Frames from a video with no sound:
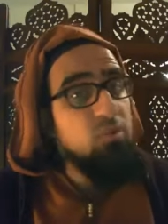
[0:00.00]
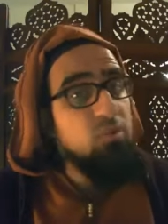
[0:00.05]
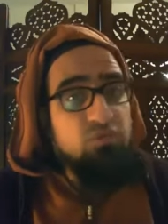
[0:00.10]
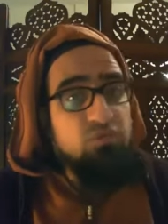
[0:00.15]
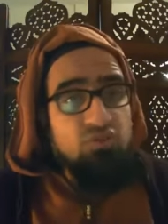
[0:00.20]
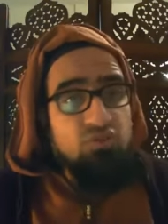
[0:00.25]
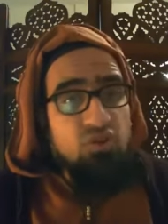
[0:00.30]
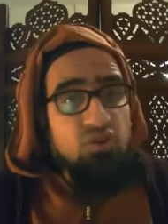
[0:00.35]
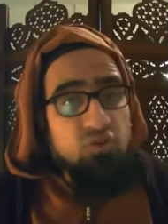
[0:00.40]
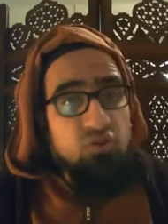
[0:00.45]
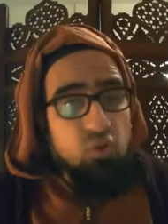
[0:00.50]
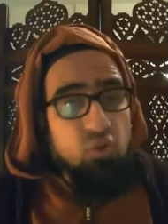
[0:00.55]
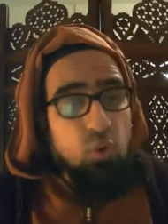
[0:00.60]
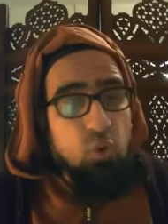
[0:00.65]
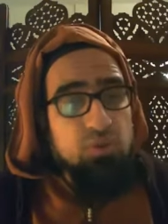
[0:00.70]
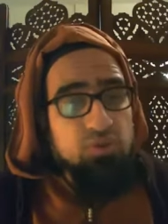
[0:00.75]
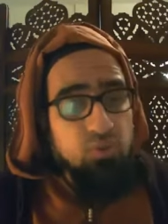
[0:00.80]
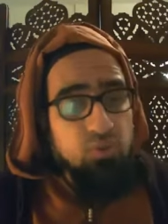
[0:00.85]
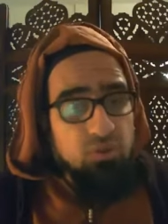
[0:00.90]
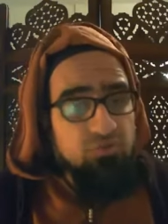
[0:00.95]
one of the great
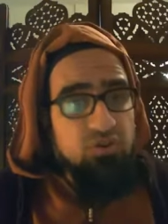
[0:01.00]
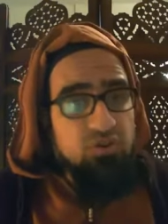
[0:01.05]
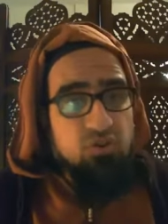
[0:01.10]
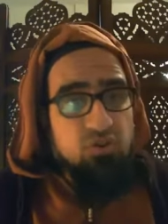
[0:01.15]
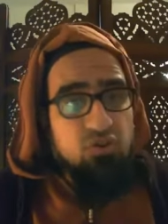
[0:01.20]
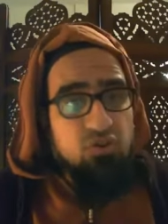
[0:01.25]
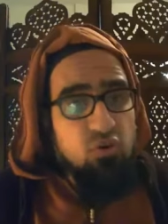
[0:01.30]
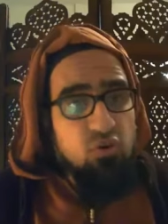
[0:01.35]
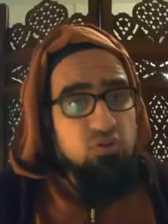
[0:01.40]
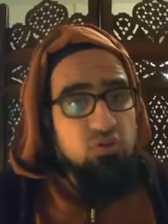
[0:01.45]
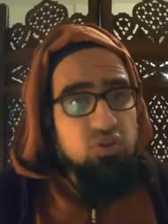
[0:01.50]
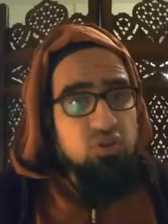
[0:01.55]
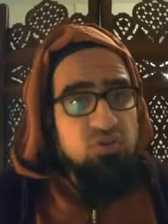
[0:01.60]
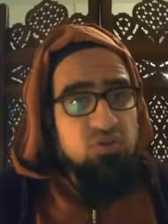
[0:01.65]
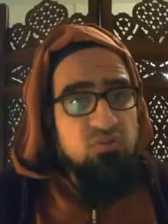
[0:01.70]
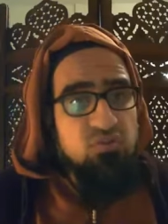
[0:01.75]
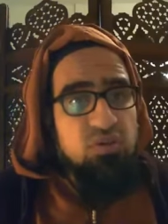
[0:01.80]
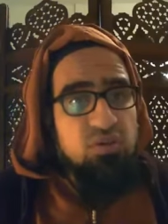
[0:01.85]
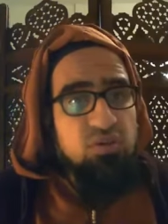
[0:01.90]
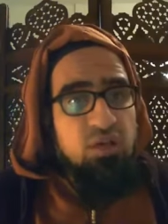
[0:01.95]
knows, one of the great
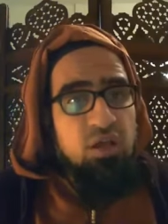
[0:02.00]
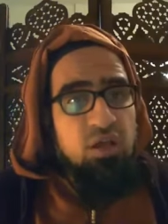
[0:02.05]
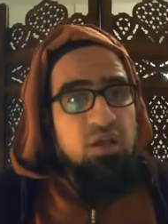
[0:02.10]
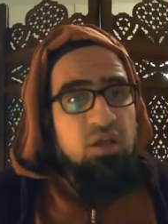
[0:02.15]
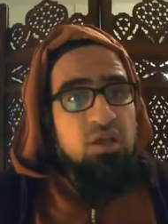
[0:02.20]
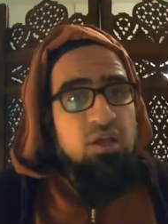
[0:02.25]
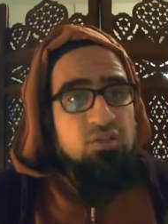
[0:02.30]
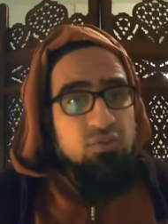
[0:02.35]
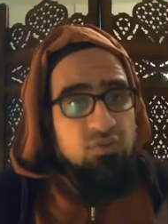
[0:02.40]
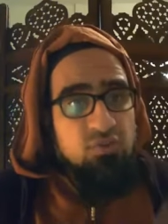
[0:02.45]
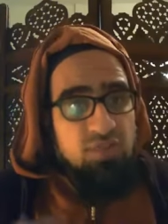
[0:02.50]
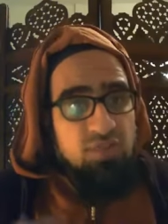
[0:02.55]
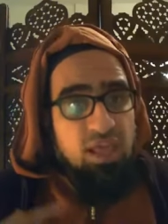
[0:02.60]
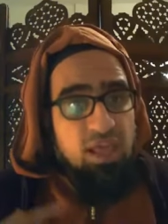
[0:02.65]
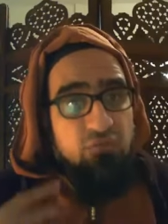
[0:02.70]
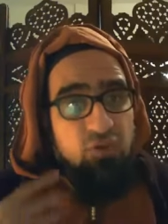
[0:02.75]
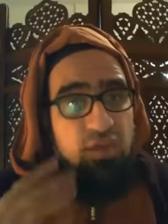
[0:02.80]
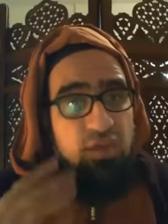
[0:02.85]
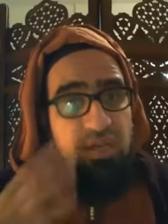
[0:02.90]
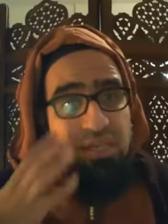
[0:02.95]
gnostics of Allah. So
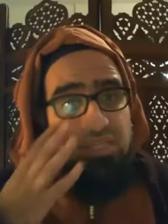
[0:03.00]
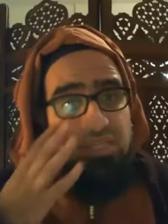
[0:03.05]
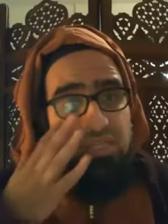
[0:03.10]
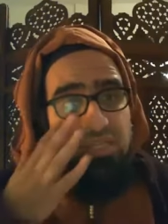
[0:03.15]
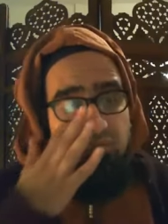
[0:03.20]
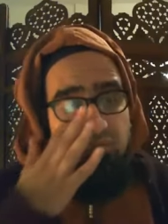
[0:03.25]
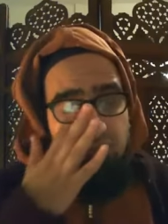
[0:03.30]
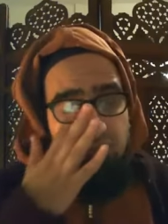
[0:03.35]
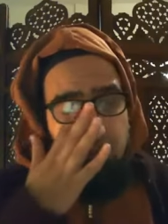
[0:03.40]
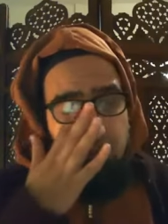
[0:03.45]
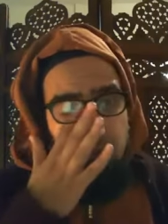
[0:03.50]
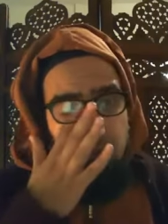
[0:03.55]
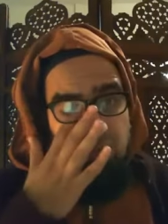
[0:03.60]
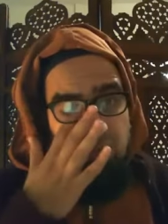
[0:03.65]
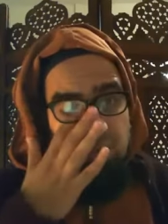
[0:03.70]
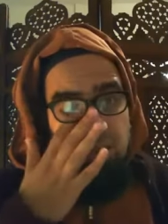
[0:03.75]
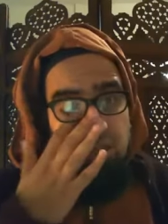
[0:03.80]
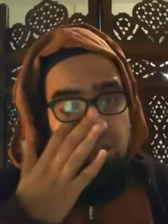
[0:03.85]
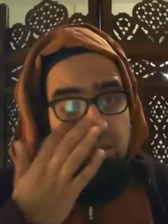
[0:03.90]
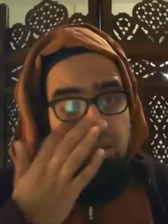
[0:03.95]
therefore it is a difficult
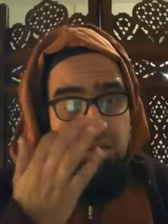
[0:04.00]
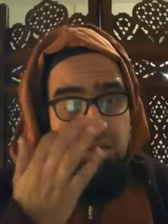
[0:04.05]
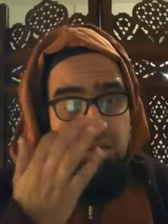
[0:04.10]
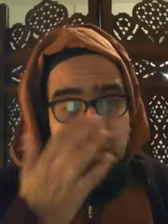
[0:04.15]
thing.